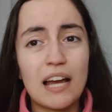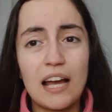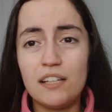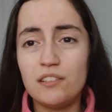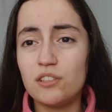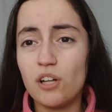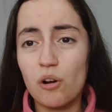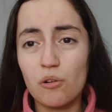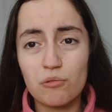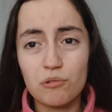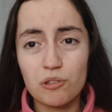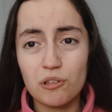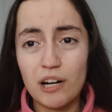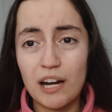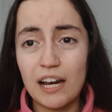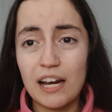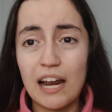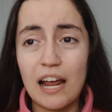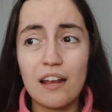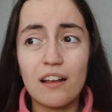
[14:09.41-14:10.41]
I don't regret
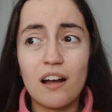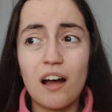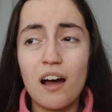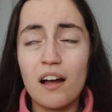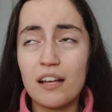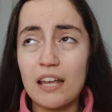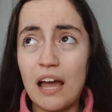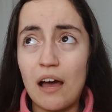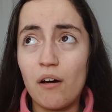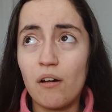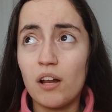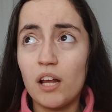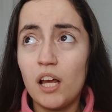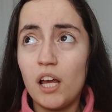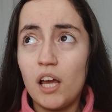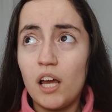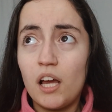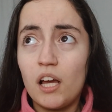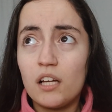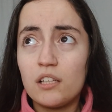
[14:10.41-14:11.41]
it. I hung out
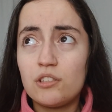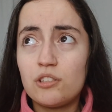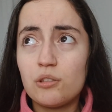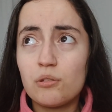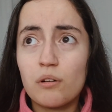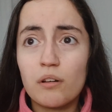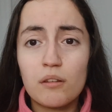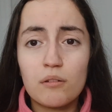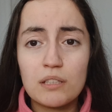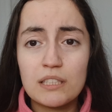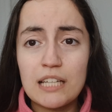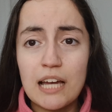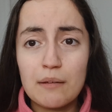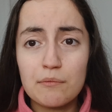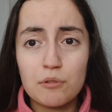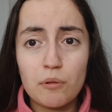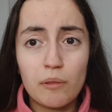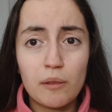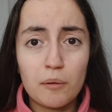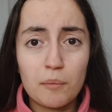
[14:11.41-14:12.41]
2 or 3
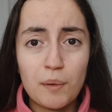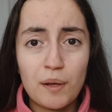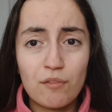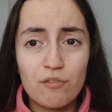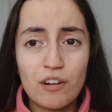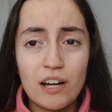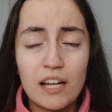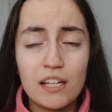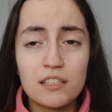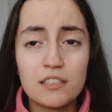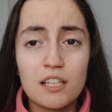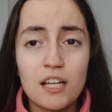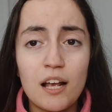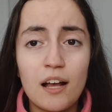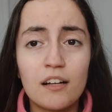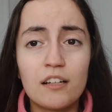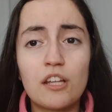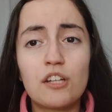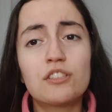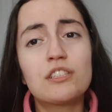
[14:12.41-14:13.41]
times with one of my friends.
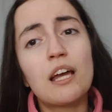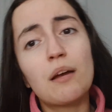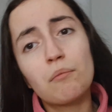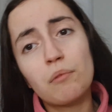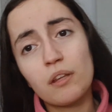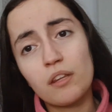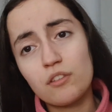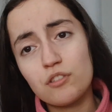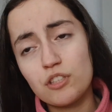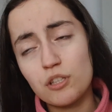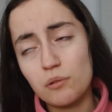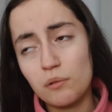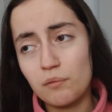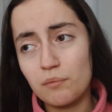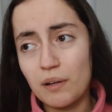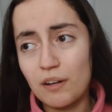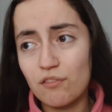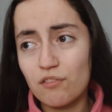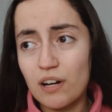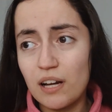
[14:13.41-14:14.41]
Another time with 2 of
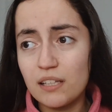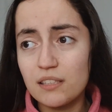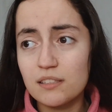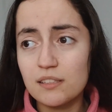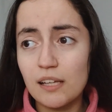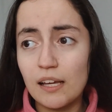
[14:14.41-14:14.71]
my friends.